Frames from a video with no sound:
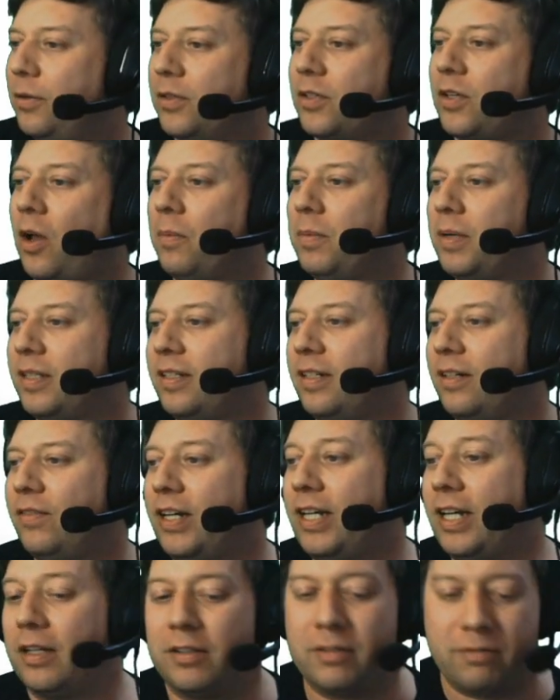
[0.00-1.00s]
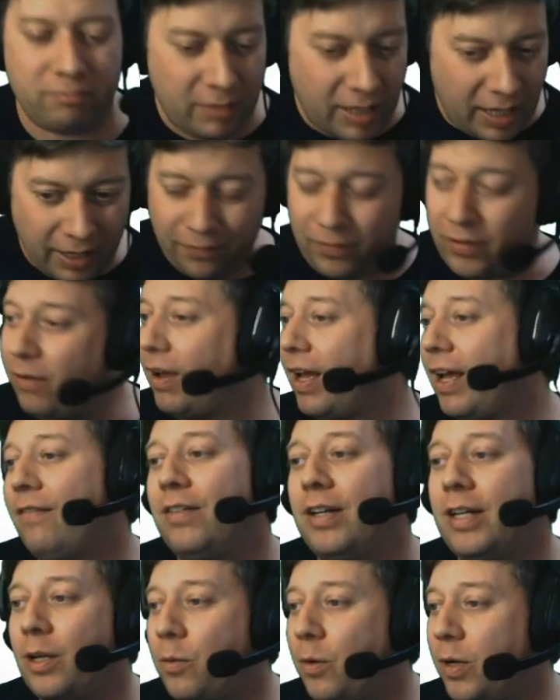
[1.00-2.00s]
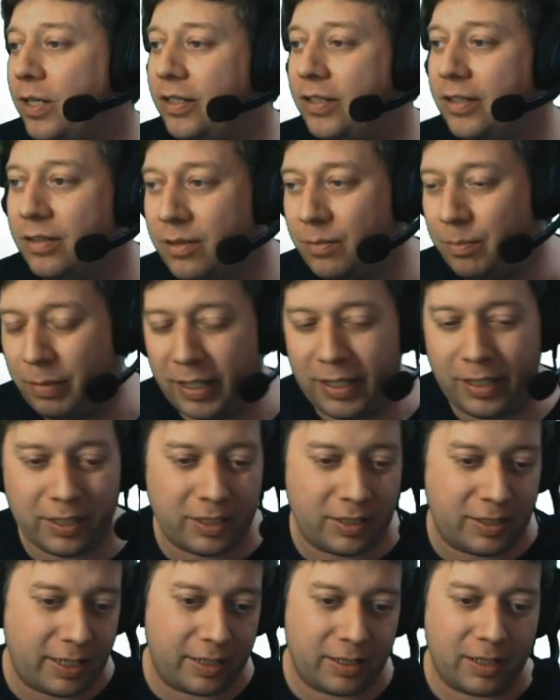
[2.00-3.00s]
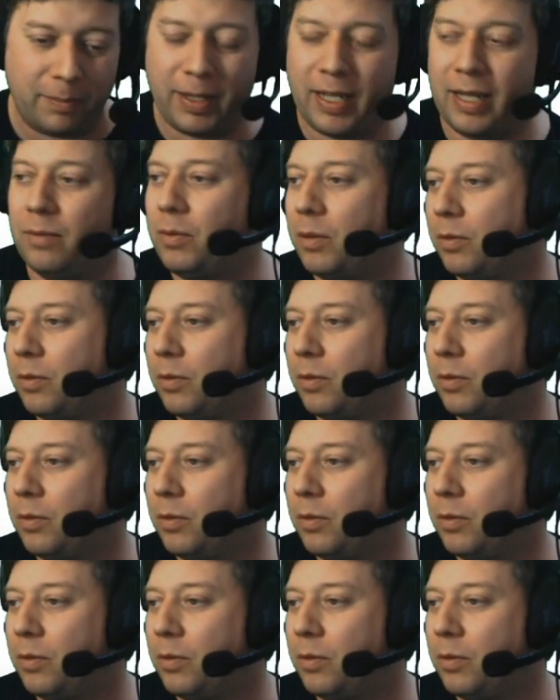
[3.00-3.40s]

commented in videos. If you have any questions, please stick them in.